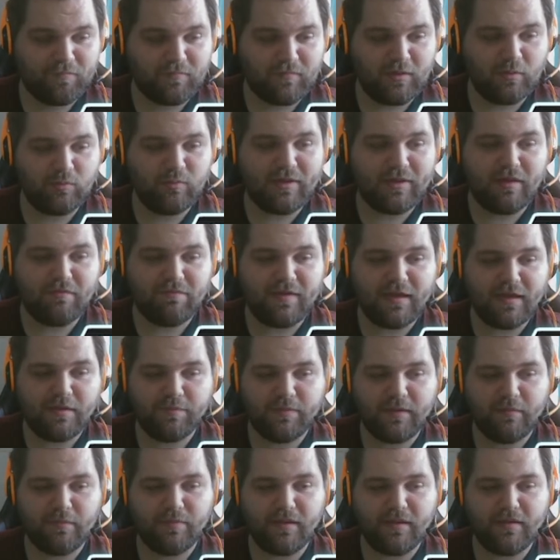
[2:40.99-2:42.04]
we have 8
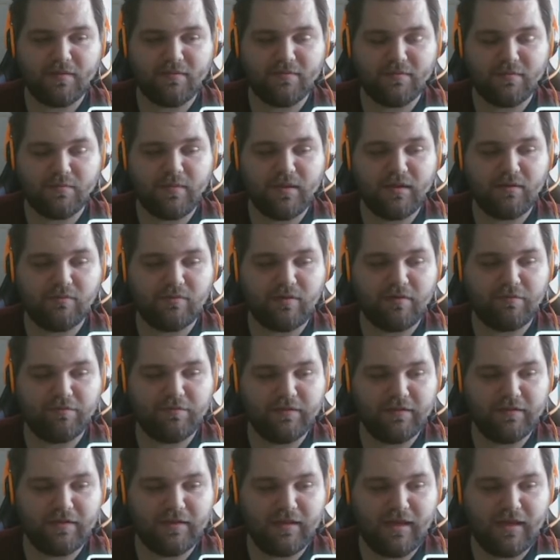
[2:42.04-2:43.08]
big blinds in the middle
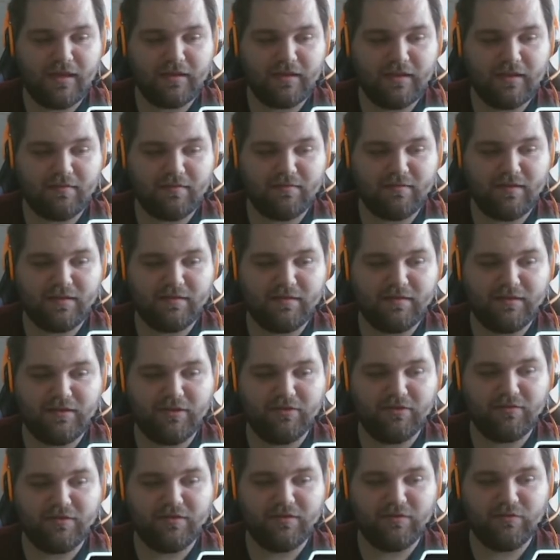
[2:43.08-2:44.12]
roughly, and as said, he
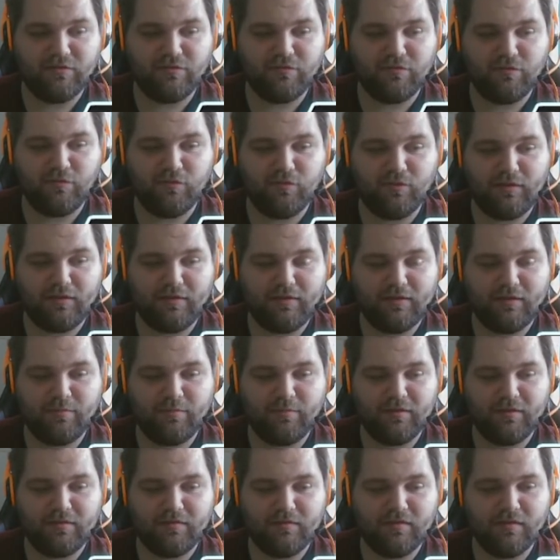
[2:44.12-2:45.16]
continues for a little
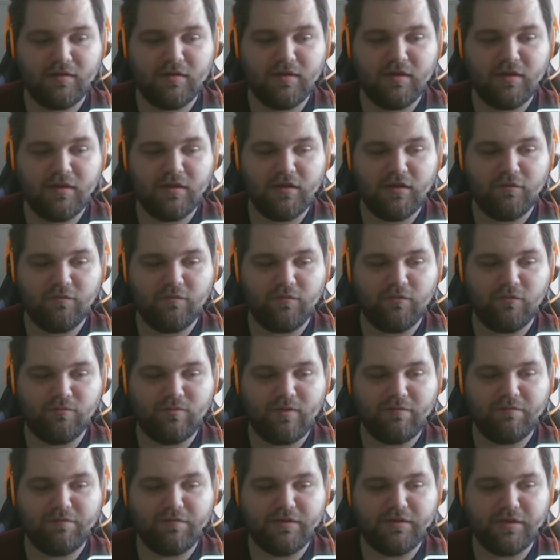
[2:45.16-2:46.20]
bit, for
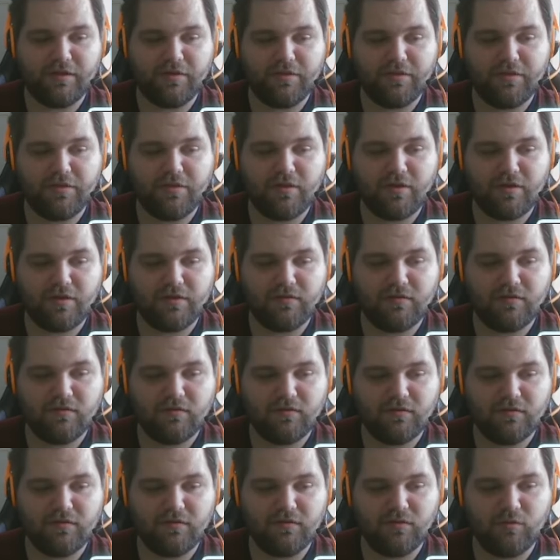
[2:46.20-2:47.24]
roughly a third.
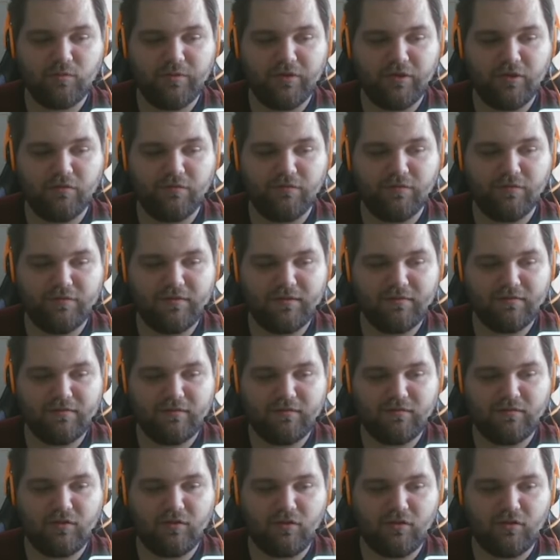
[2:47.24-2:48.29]
So we go for this,
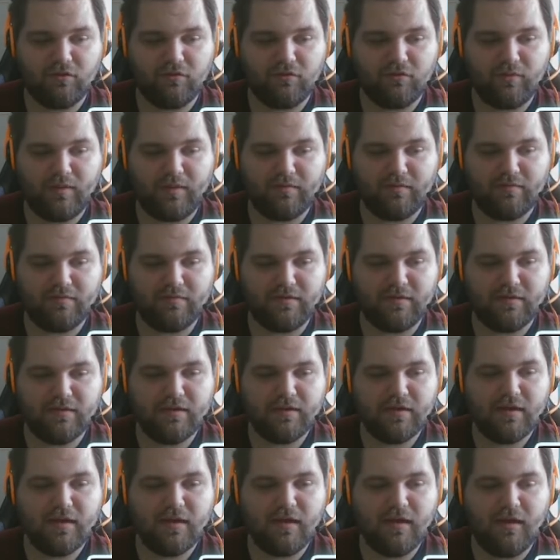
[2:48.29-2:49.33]
as also as seen.
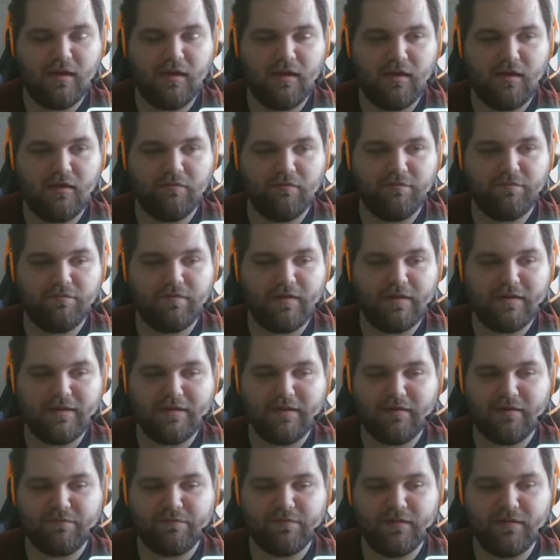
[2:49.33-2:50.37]
Funny
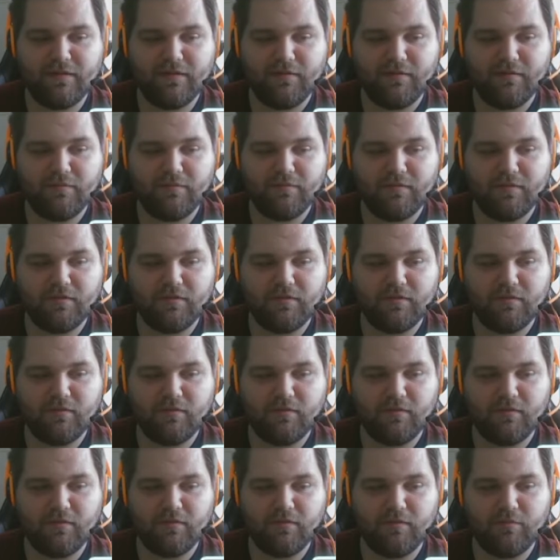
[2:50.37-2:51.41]
enough, the
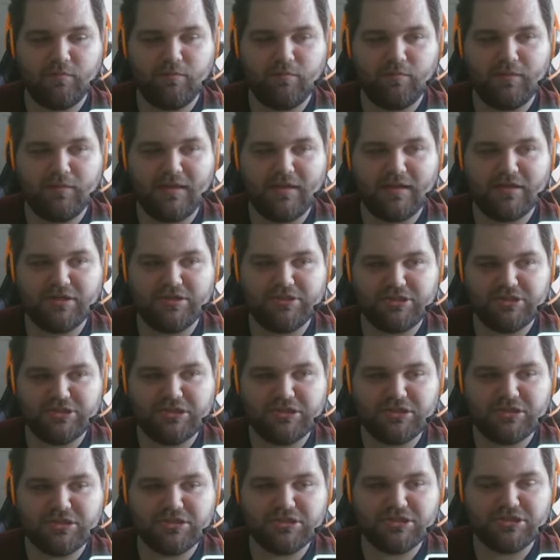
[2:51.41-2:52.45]
player
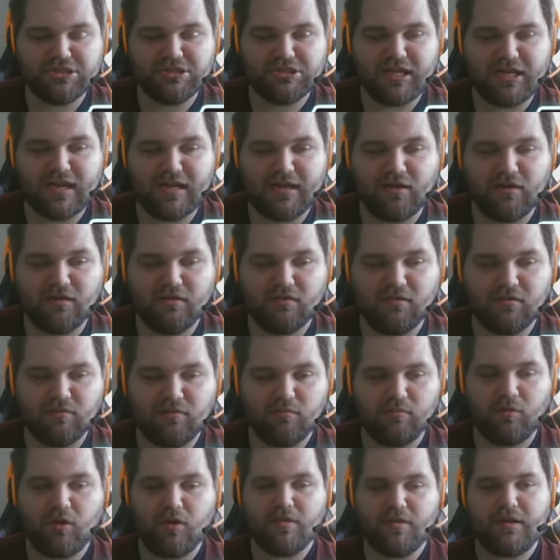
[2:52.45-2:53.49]
should check
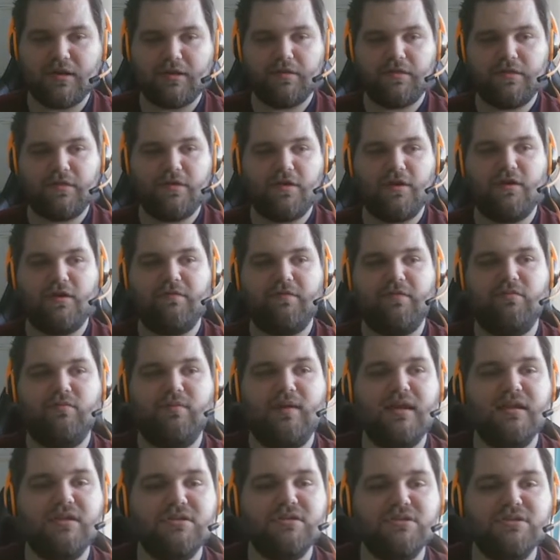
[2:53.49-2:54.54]
more than a third of his
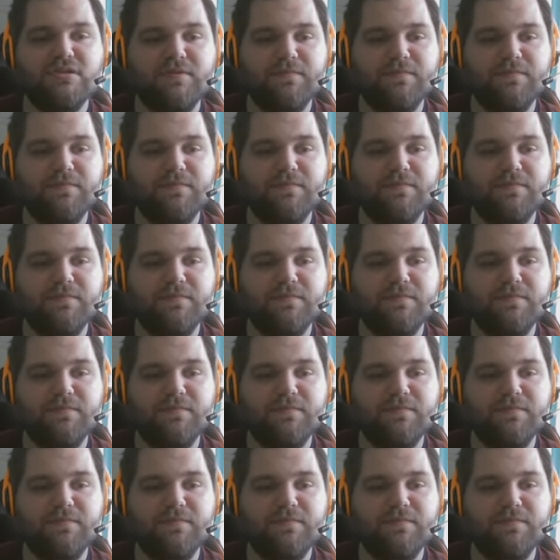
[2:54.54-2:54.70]
range.